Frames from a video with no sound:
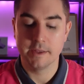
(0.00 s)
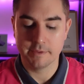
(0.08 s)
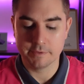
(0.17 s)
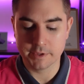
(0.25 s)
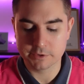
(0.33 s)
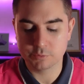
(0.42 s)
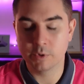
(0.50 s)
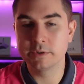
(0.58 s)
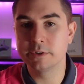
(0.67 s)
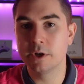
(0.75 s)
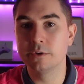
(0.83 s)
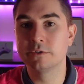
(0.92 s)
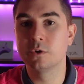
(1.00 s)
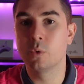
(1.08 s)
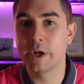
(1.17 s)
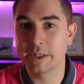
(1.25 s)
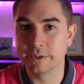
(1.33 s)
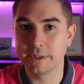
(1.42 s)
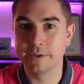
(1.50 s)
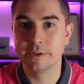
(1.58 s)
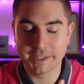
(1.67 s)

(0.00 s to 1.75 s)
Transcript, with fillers: this one goes quickly.